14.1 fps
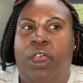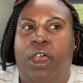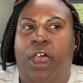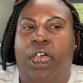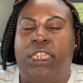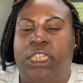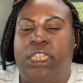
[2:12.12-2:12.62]

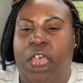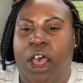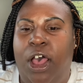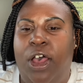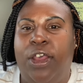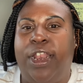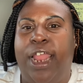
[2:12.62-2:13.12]
a
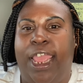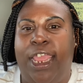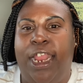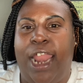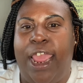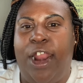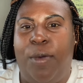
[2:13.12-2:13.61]
song that
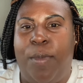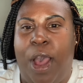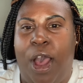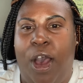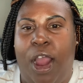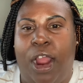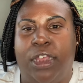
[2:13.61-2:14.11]
he laid on
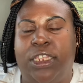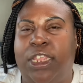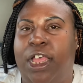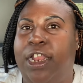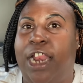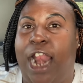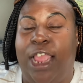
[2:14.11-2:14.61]
my heart, a
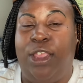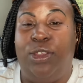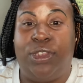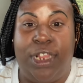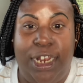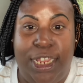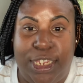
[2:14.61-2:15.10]
song that I
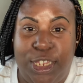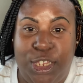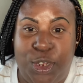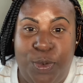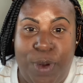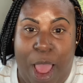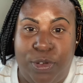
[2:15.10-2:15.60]
used to listen
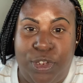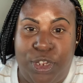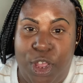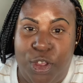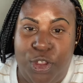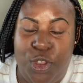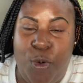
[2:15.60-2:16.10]
to when I was
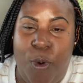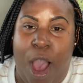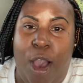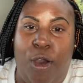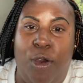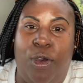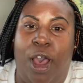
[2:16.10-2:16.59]
younger, you
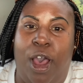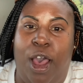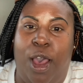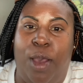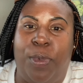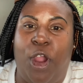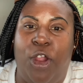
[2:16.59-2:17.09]
all,
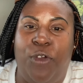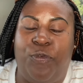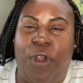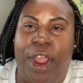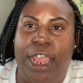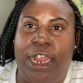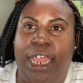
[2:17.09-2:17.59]
Kirk
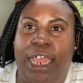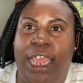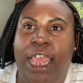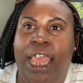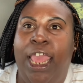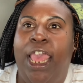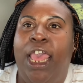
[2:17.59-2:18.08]
Franklin,
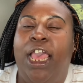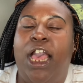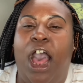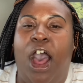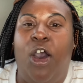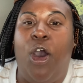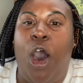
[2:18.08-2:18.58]

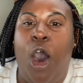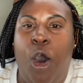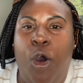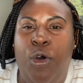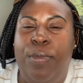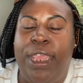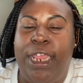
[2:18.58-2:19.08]
called
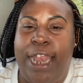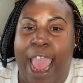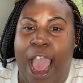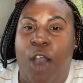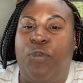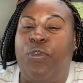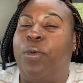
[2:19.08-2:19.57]
Hold Me
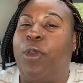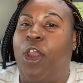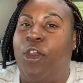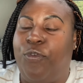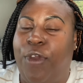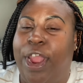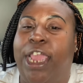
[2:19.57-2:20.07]
Now, from
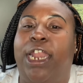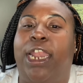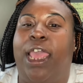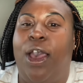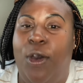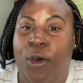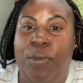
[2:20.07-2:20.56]
Kirk
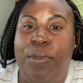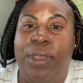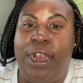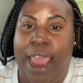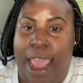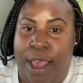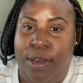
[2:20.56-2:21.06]
Franklin, Hold Me
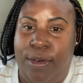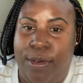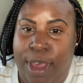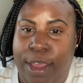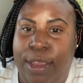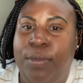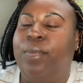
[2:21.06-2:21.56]
Now,
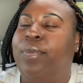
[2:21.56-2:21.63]
okay?